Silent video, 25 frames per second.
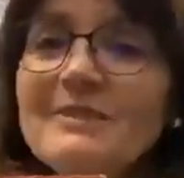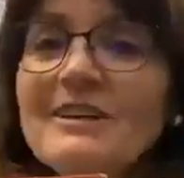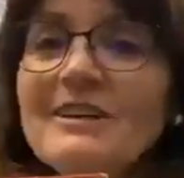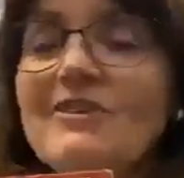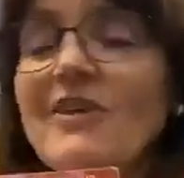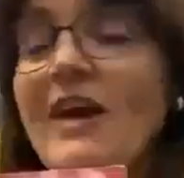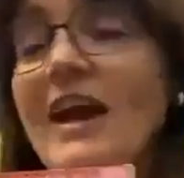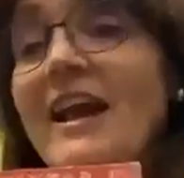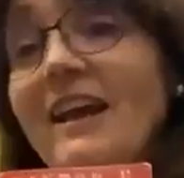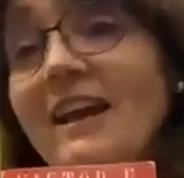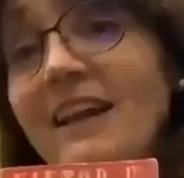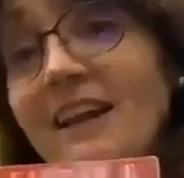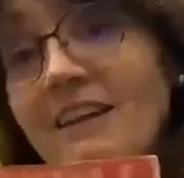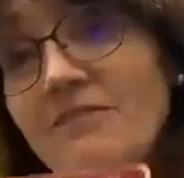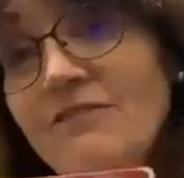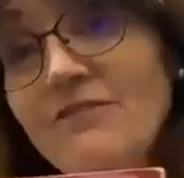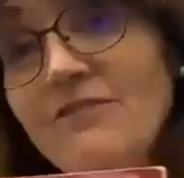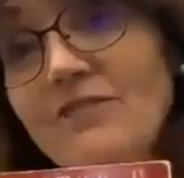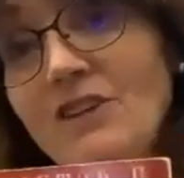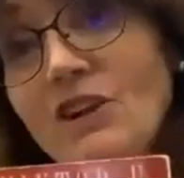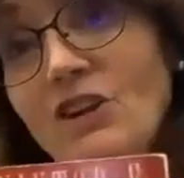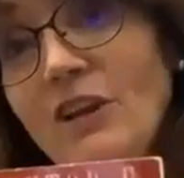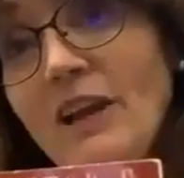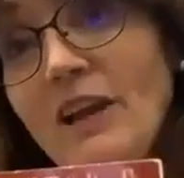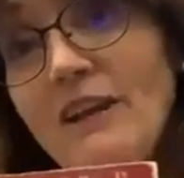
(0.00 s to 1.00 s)
great if
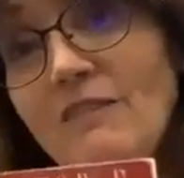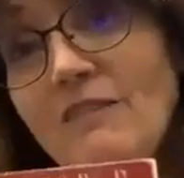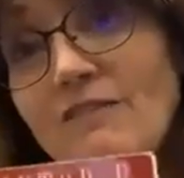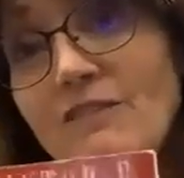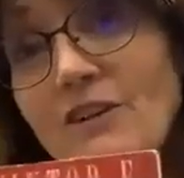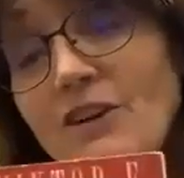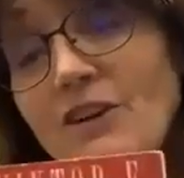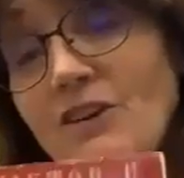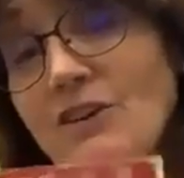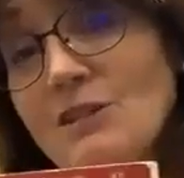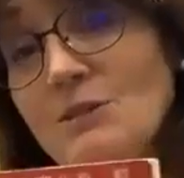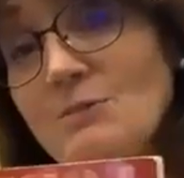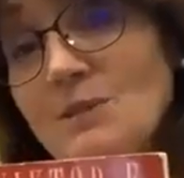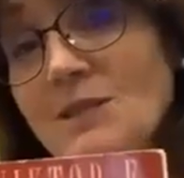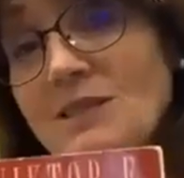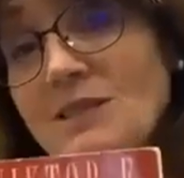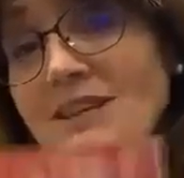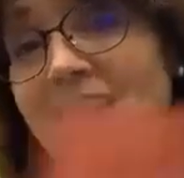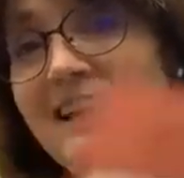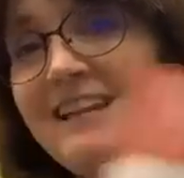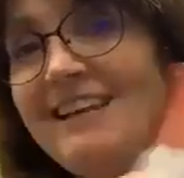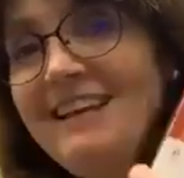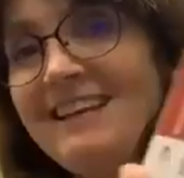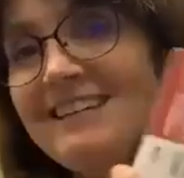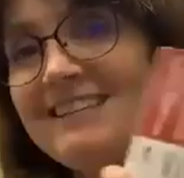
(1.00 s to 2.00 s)
you're looking for Christmas
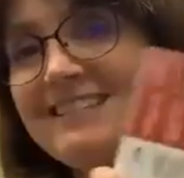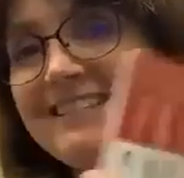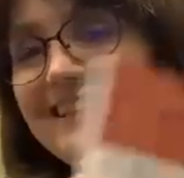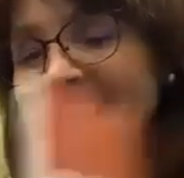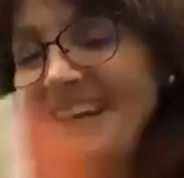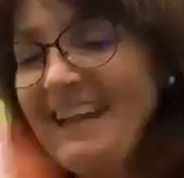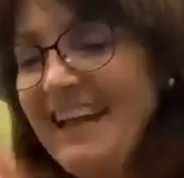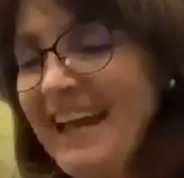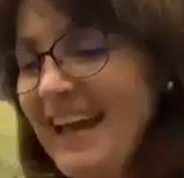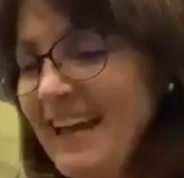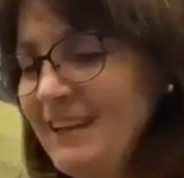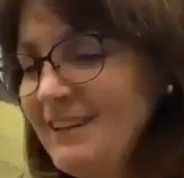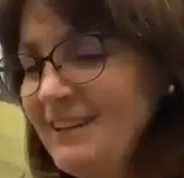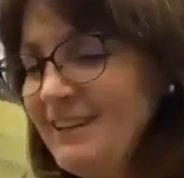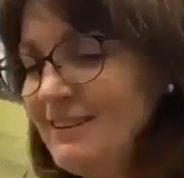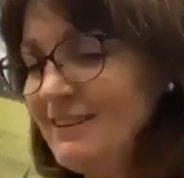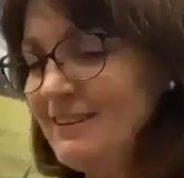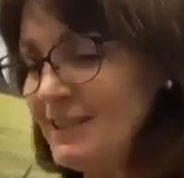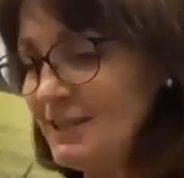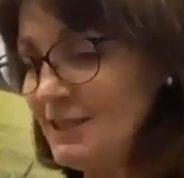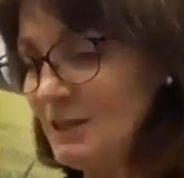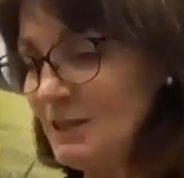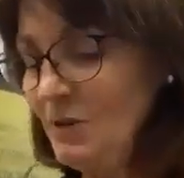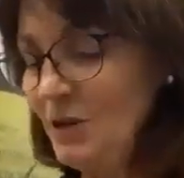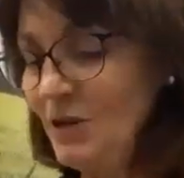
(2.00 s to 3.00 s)
ideas again, so
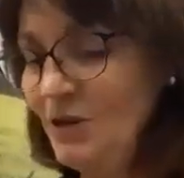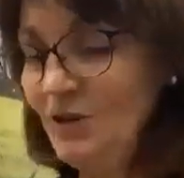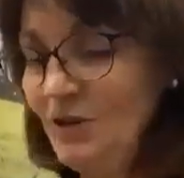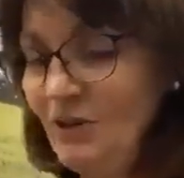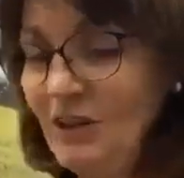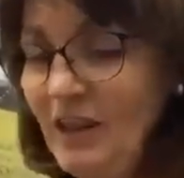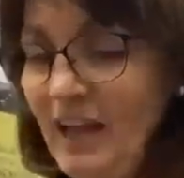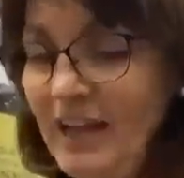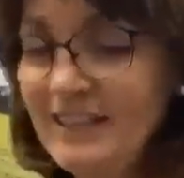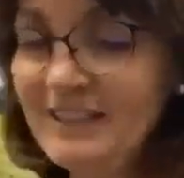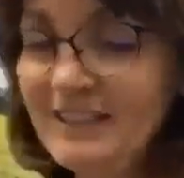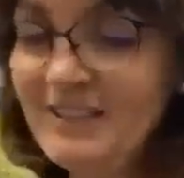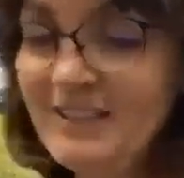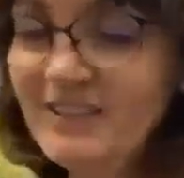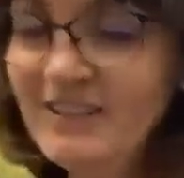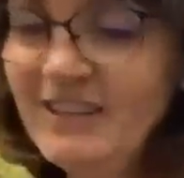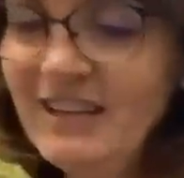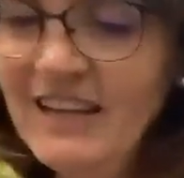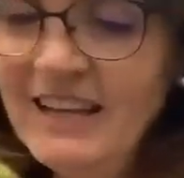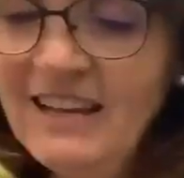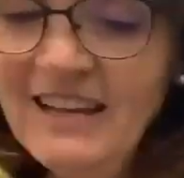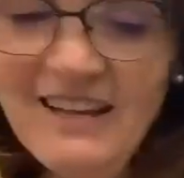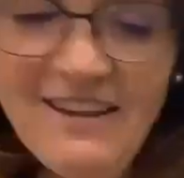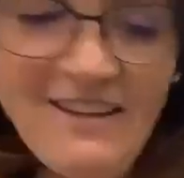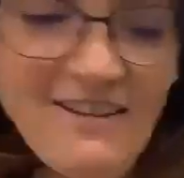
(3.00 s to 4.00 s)
someone who'd like to
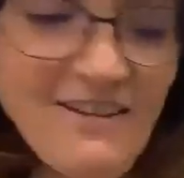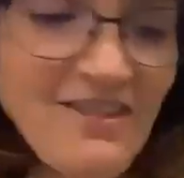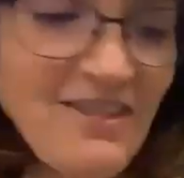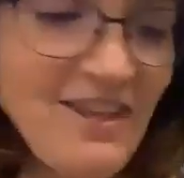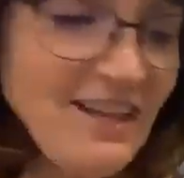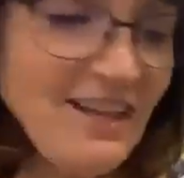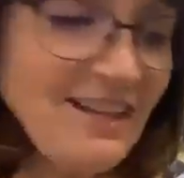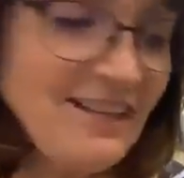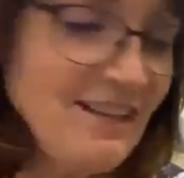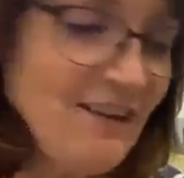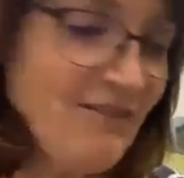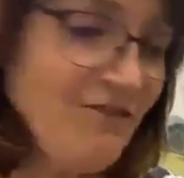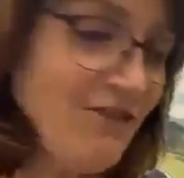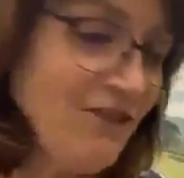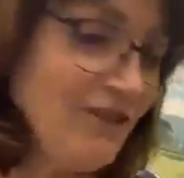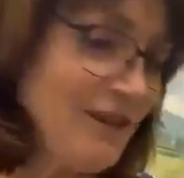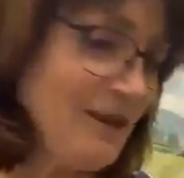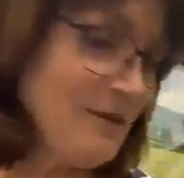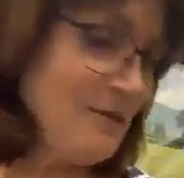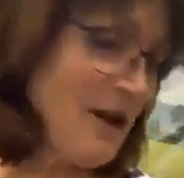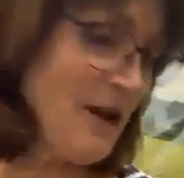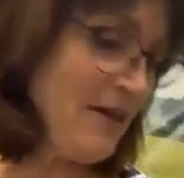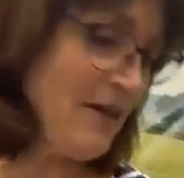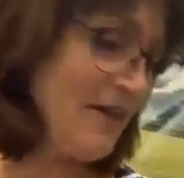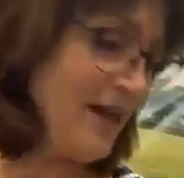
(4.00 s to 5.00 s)
think differently
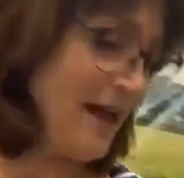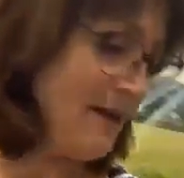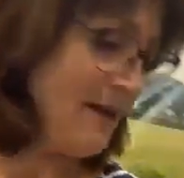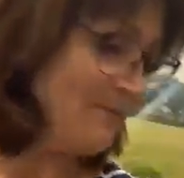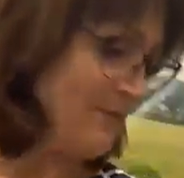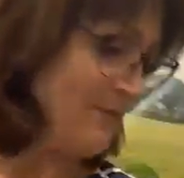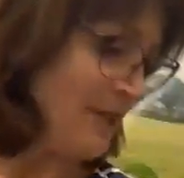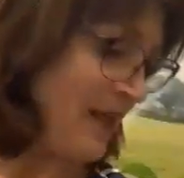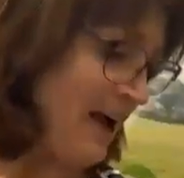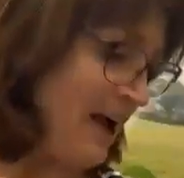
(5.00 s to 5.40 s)
about that.